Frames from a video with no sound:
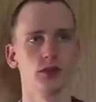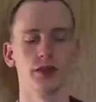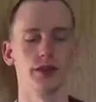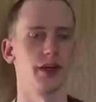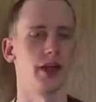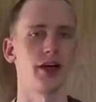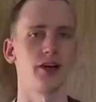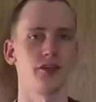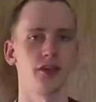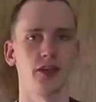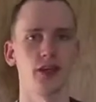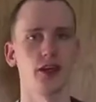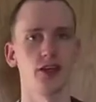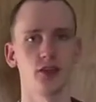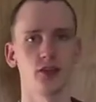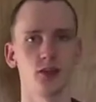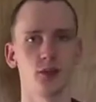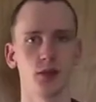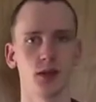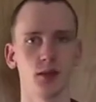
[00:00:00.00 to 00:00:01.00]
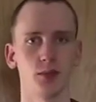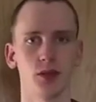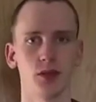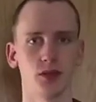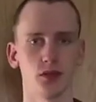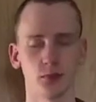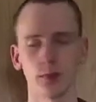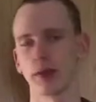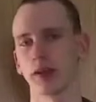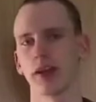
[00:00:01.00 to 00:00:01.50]
an SA-80 maybe,
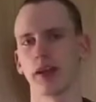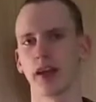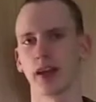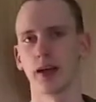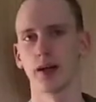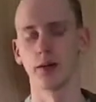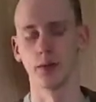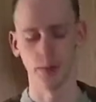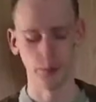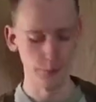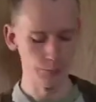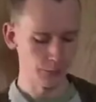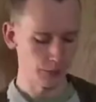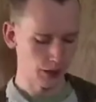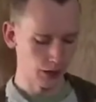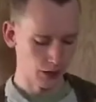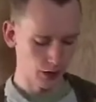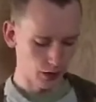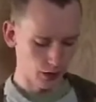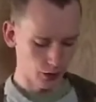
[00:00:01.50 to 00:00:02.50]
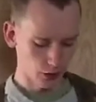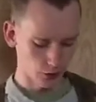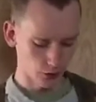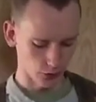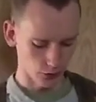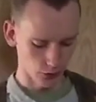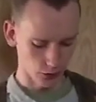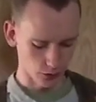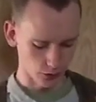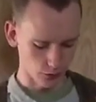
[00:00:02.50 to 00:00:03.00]
something like that. So
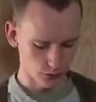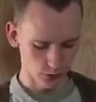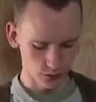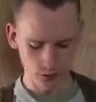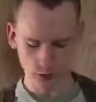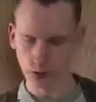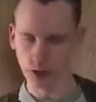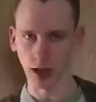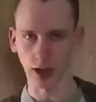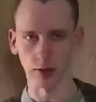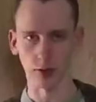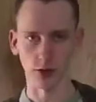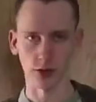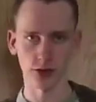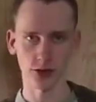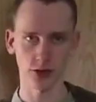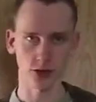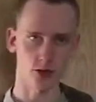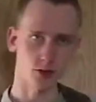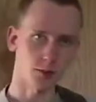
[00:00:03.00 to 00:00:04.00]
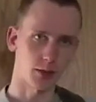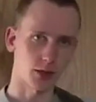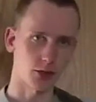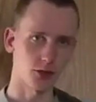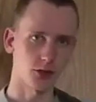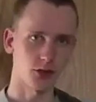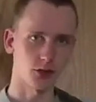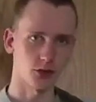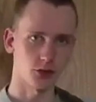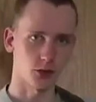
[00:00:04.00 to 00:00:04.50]
you can carry six
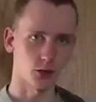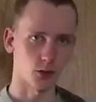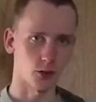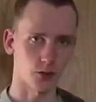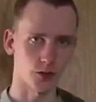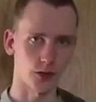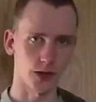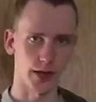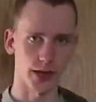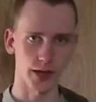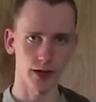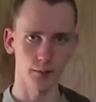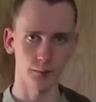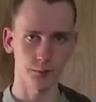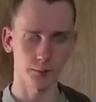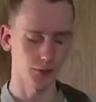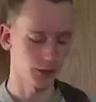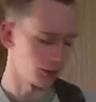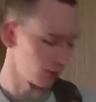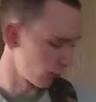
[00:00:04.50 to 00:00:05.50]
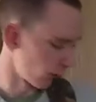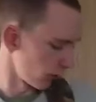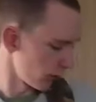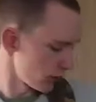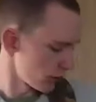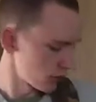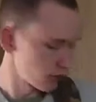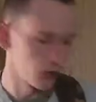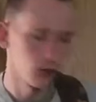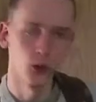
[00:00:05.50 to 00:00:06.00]
magazines across there. You've got
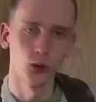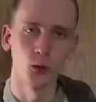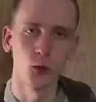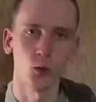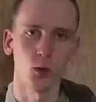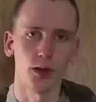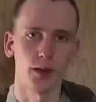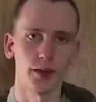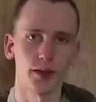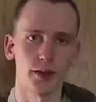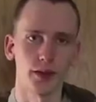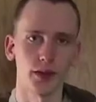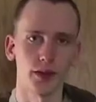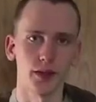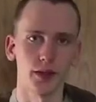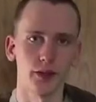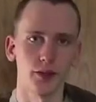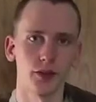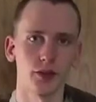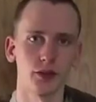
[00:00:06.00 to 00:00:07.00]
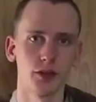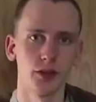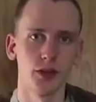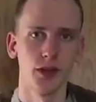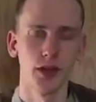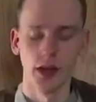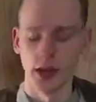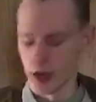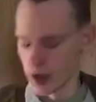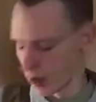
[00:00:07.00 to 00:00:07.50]
these two quite large,
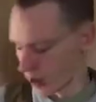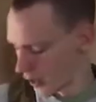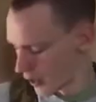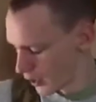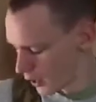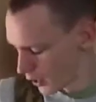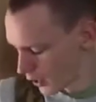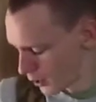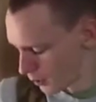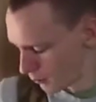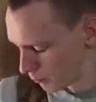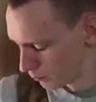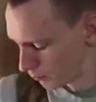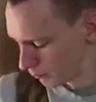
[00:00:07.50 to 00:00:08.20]
I